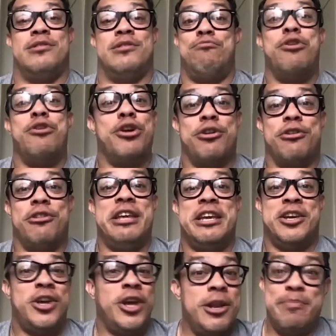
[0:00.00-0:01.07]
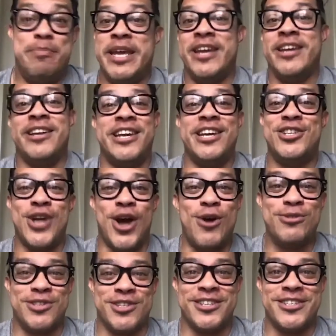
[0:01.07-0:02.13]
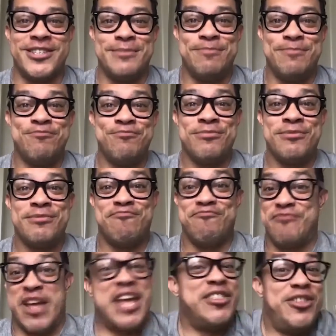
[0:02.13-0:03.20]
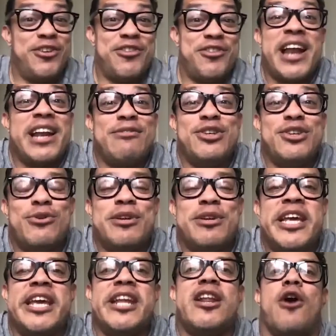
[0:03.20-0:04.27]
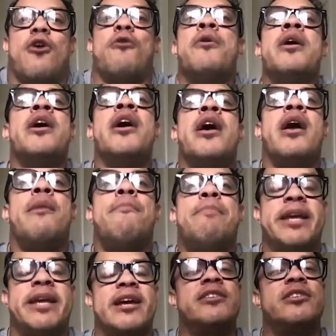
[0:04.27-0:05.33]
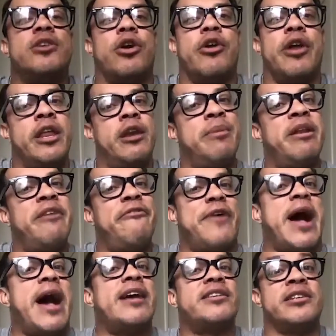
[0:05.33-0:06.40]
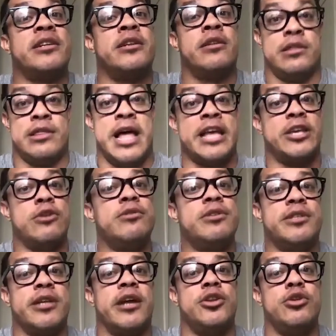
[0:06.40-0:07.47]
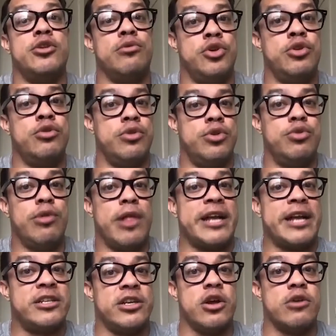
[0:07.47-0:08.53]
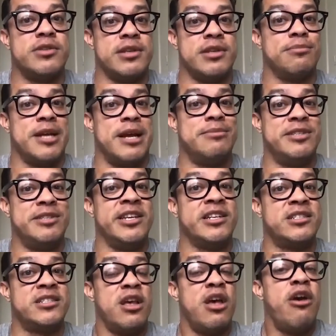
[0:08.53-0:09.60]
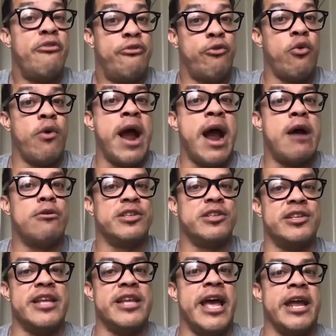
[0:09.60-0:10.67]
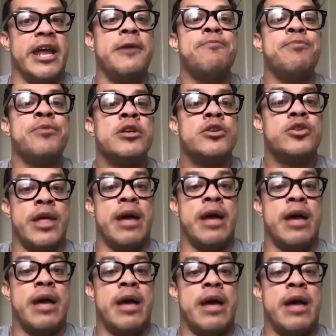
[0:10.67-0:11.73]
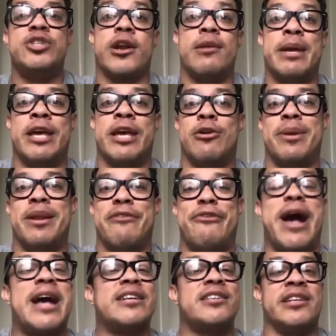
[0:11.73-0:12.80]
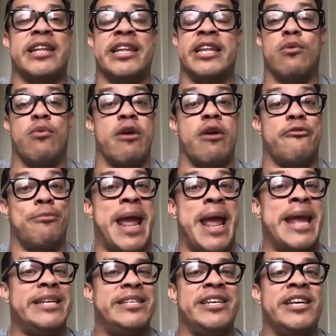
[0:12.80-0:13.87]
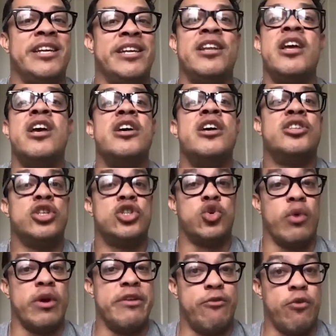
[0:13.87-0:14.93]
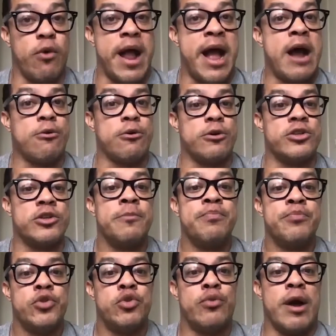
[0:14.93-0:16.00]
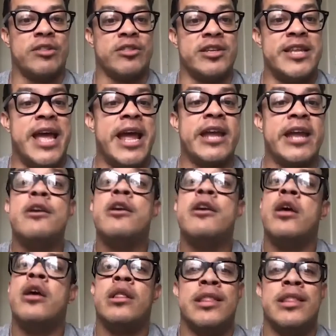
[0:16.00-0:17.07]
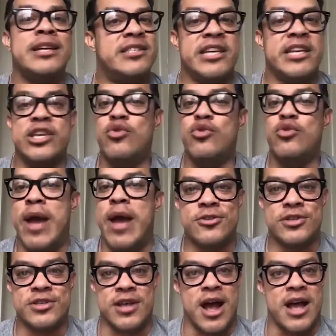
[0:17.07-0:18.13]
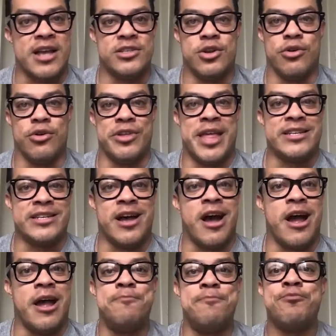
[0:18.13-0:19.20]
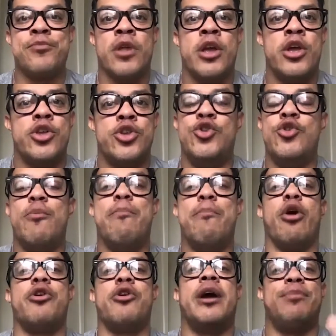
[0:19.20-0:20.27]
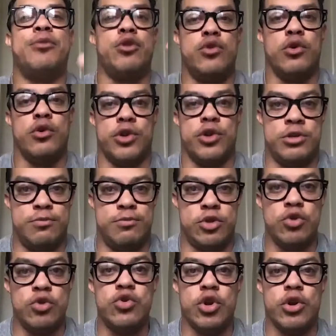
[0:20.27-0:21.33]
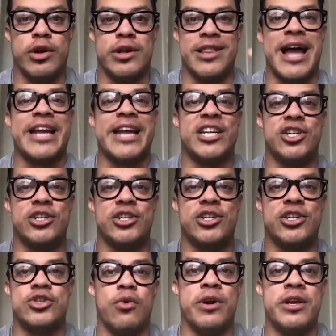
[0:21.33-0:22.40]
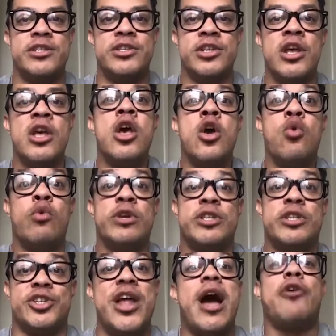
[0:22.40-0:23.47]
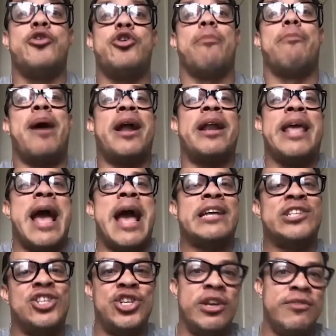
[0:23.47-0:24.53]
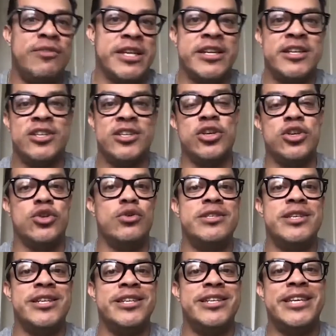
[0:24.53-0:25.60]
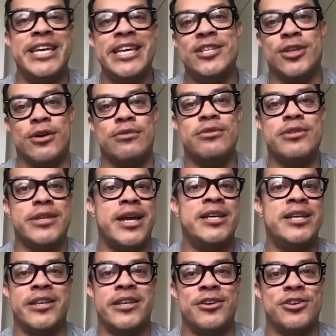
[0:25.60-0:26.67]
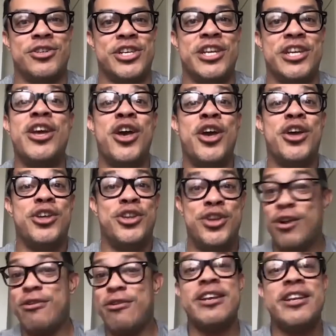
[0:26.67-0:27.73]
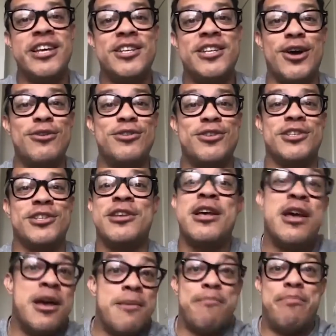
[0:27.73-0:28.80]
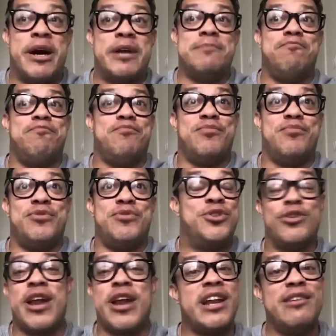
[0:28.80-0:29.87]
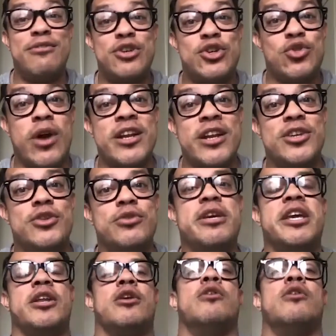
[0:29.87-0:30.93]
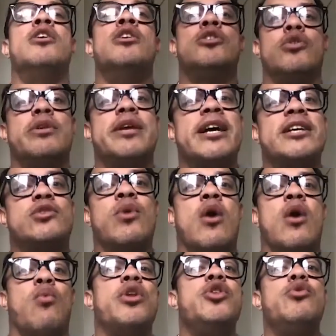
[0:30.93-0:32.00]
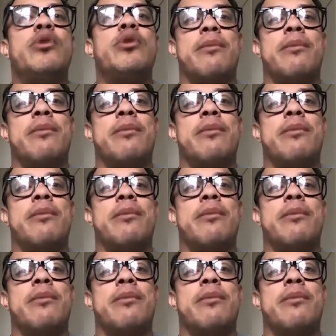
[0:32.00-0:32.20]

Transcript: literally could be in ketosis and they're not even doing keto because they're intermittent fasting like you said you you you like to go sometimes 6 4 hours a day so that means you're going to be intermittent fasting anywhere from 18 to 24 hours throughout the day let's say you exercise during that time you burned up through the through your glycogen storage which now your body has shifted to using ketones as energy you're in ketosis but you're not even trying to do keto. So guess what? When